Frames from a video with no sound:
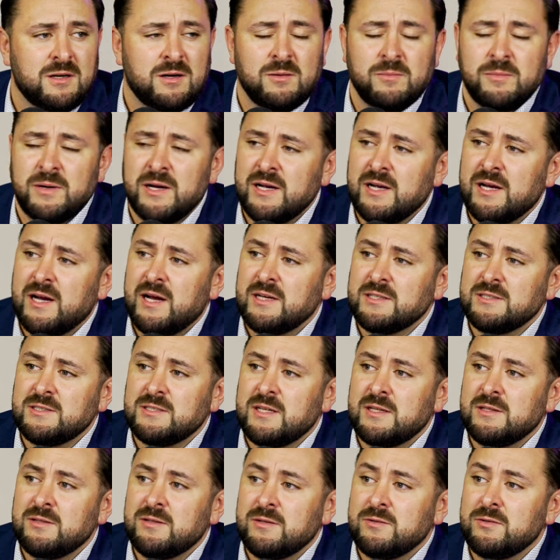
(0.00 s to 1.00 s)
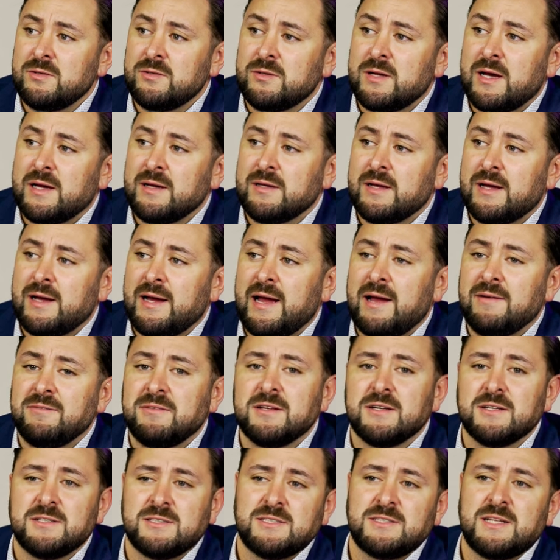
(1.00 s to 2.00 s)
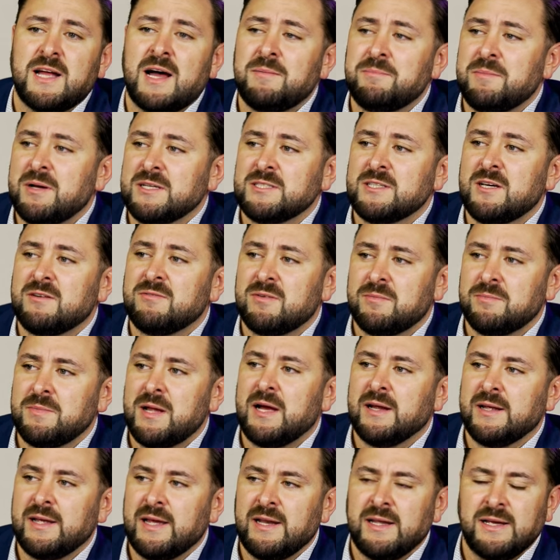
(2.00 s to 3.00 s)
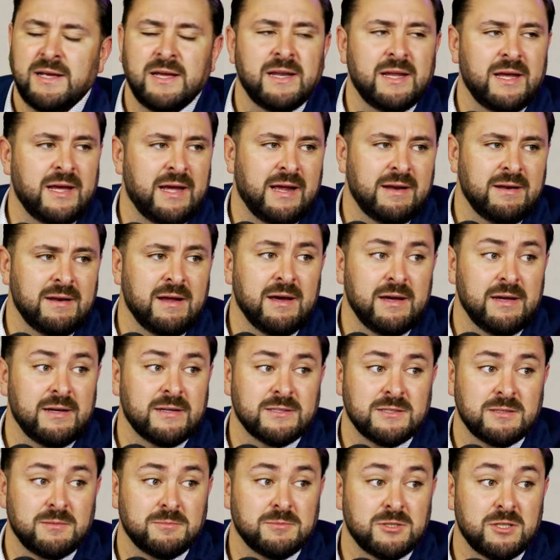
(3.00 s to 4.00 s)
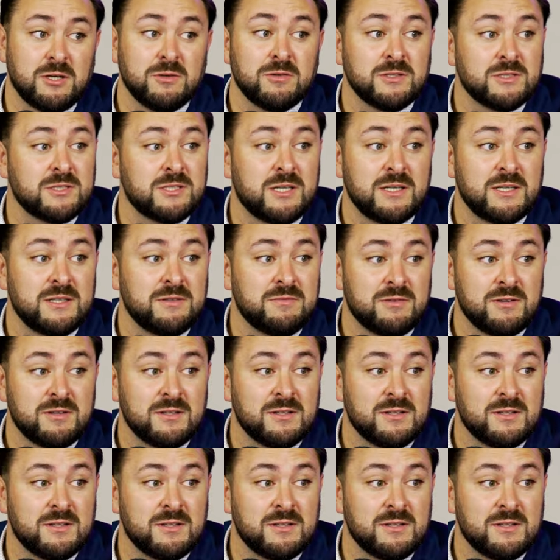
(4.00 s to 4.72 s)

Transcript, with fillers: Oh, my God. It's, dude, I, I have to stop myself from not getting in it at night because I'm so excited